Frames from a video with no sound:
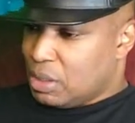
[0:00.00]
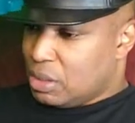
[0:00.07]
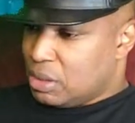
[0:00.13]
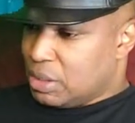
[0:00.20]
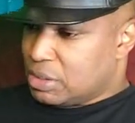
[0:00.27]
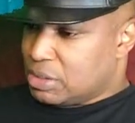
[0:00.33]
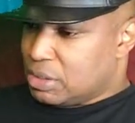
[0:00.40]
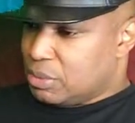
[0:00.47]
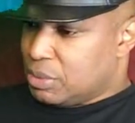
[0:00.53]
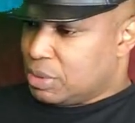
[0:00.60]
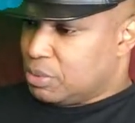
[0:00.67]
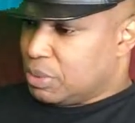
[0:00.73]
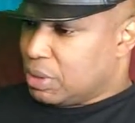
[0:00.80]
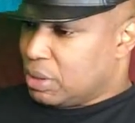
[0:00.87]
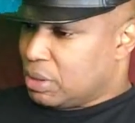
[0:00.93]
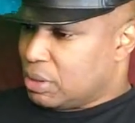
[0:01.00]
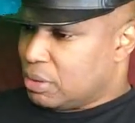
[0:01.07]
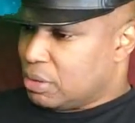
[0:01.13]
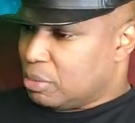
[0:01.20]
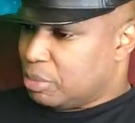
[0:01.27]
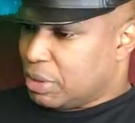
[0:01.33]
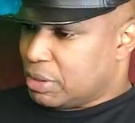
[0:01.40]
let's see what we can
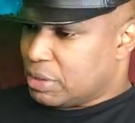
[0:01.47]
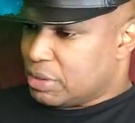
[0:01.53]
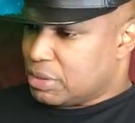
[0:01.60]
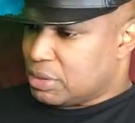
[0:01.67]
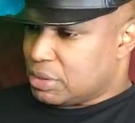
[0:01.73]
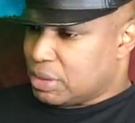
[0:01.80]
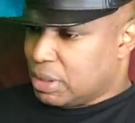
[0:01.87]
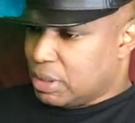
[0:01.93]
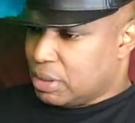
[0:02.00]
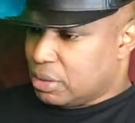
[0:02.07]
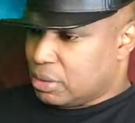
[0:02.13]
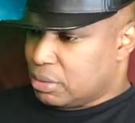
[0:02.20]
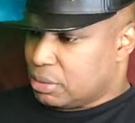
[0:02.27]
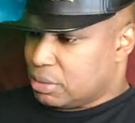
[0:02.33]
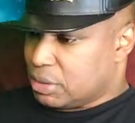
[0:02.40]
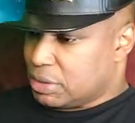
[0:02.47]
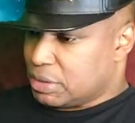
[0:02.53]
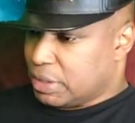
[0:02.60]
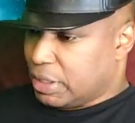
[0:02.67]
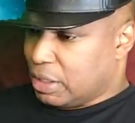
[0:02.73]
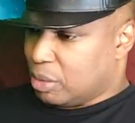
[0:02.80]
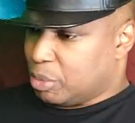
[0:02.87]
learn about this
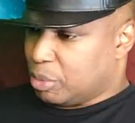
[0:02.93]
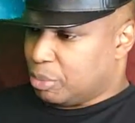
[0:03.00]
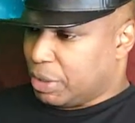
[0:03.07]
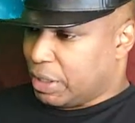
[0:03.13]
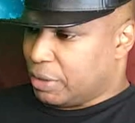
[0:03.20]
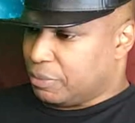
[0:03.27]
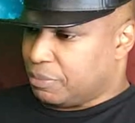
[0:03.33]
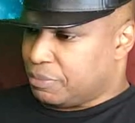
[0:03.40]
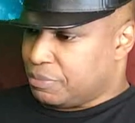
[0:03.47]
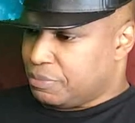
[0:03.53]
album, man.